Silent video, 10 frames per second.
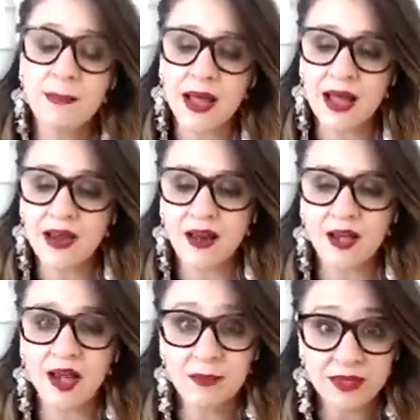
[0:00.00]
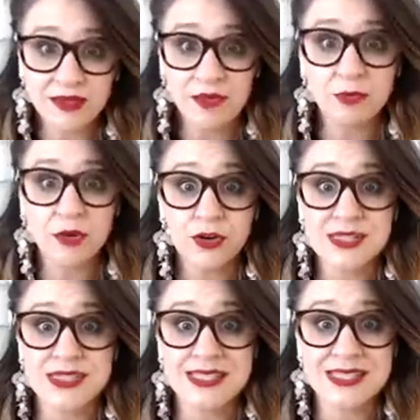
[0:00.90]
But I believe the
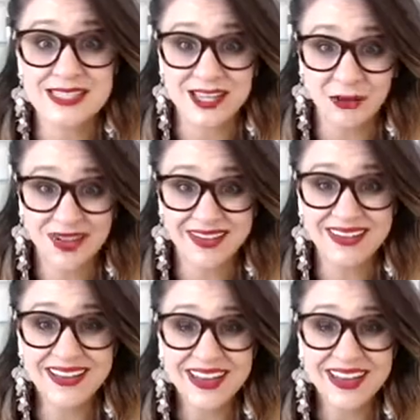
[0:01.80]
process is slower,